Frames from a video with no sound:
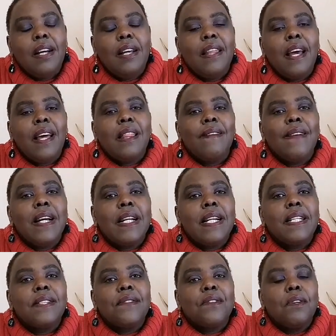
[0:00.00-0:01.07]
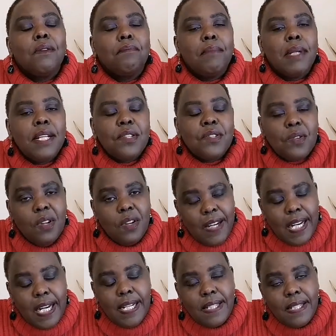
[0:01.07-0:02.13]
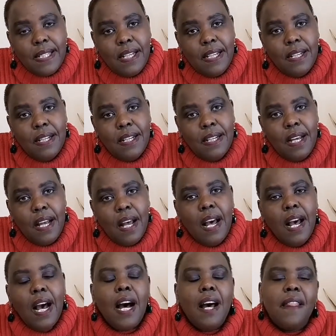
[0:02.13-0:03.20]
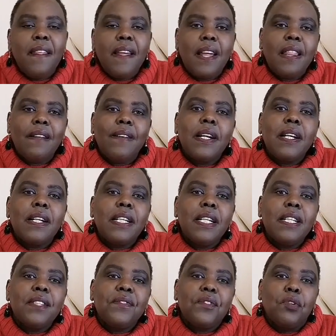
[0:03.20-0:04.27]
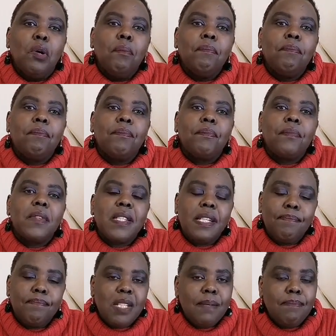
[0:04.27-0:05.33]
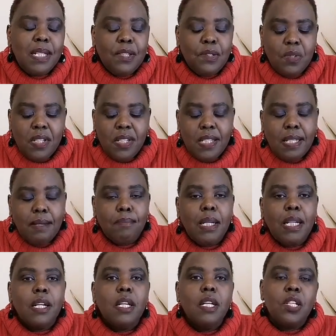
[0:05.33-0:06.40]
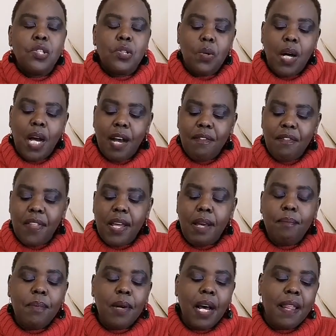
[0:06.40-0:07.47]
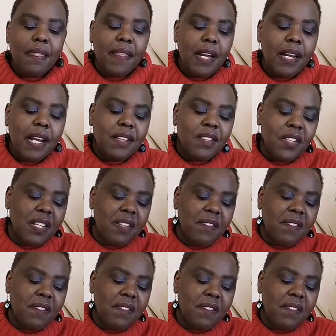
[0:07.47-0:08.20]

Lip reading: The other one is from May to August, and the other one is from September to December. So have them, and then as you're